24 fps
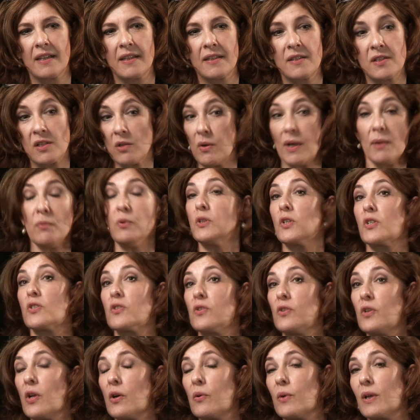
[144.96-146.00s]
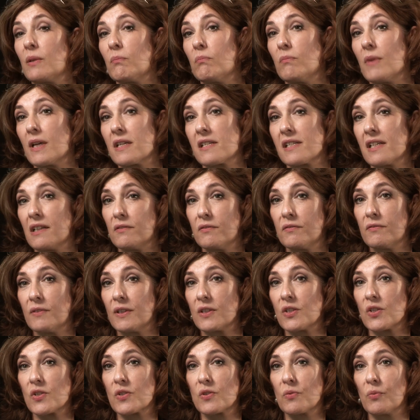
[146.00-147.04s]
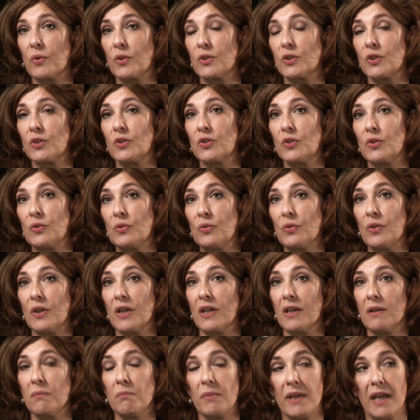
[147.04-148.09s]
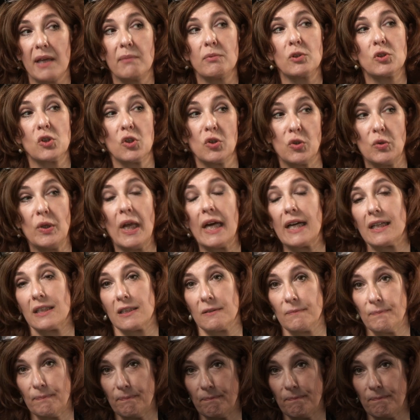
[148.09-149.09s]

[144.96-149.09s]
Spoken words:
So I wanted to know it myself. I just wanted to be able to do that.